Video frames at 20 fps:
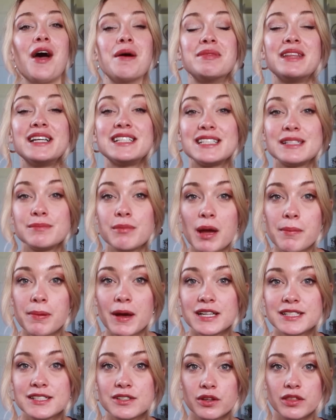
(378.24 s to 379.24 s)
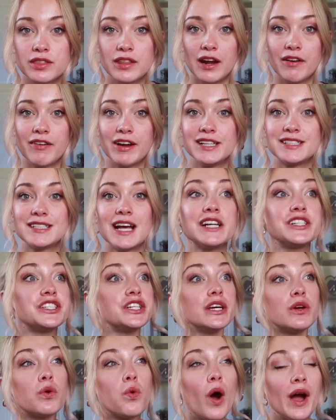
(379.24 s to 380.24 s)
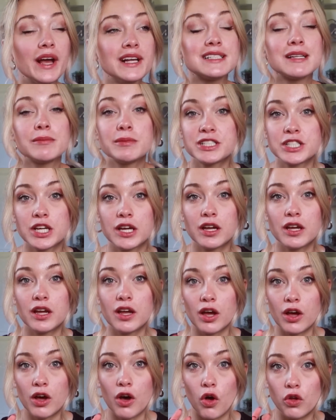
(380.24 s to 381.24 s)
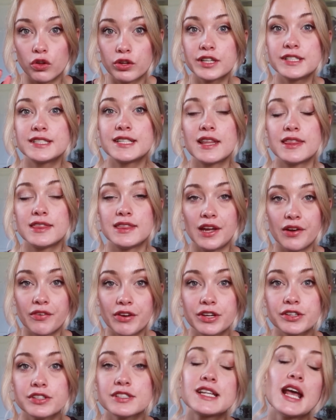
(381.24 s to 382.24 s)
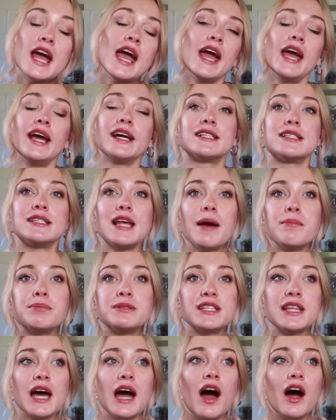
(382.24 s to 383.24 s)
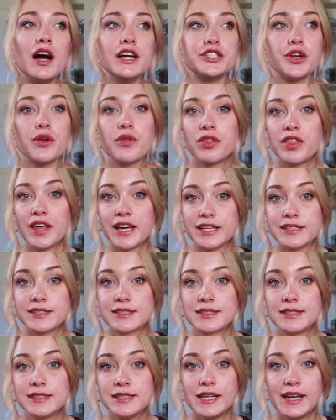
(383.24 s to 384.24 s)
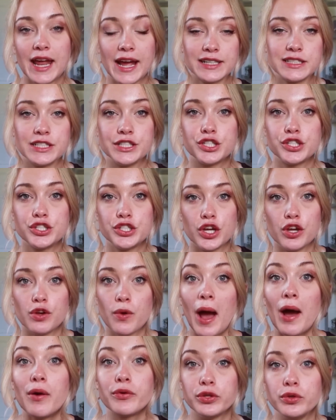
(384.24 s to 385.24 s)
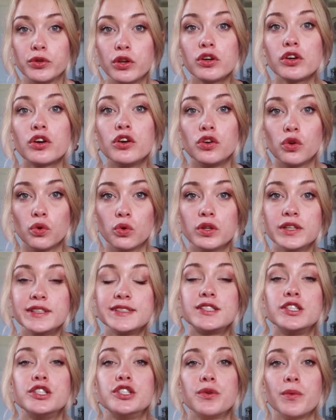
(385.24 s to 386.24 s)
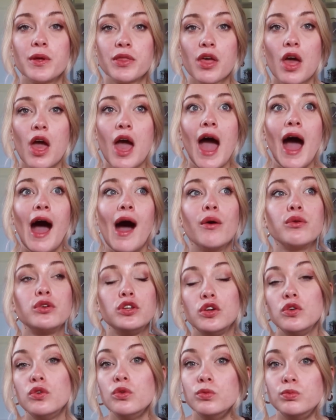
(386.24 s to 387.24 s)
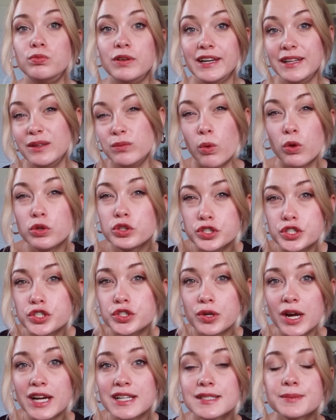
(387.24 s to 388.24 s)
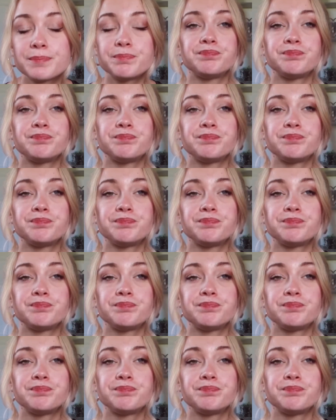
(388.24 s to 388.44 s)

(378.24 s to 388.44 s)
This is my personal theory. It's actually quite similar to Olga's ethereals, except that I don't think it's connected to how you look at all. It's to do with how you really want to dress.